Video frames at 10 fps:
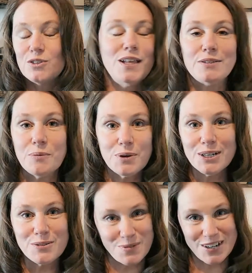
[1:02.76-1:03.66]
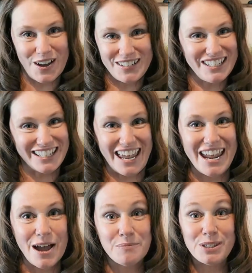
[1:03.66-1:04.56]
So that's what we're going to work on
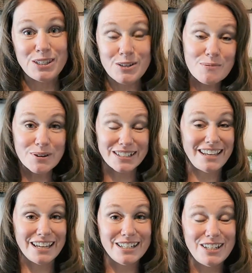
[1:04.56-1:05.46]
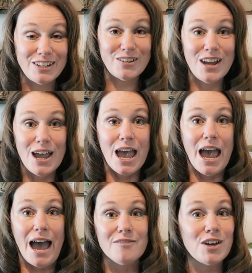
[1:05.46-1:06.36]
today. I'm super excited to
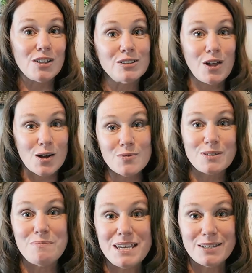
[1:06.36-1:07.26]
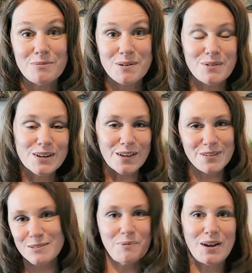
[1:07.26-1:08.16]
have y'all along with me as we work on
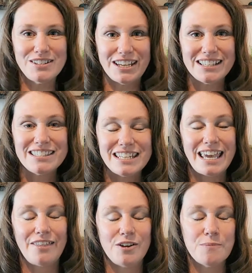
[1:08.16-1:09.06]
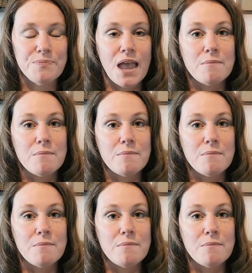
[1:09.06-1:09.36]
these projects together.